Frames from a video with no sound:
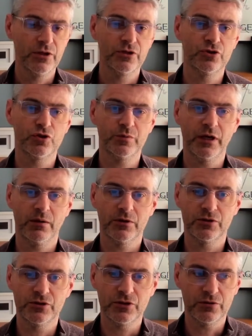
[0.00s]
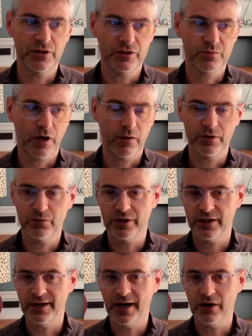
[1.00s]
You should be able to do this probably
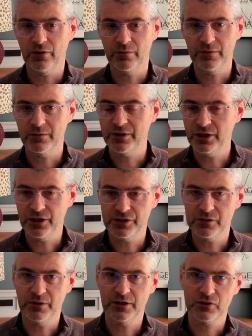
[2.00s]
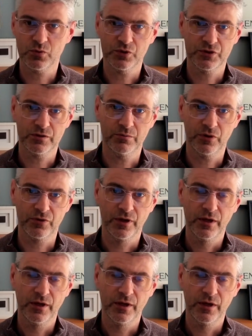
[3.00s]
within an hour, maybe 90 minutes once a month.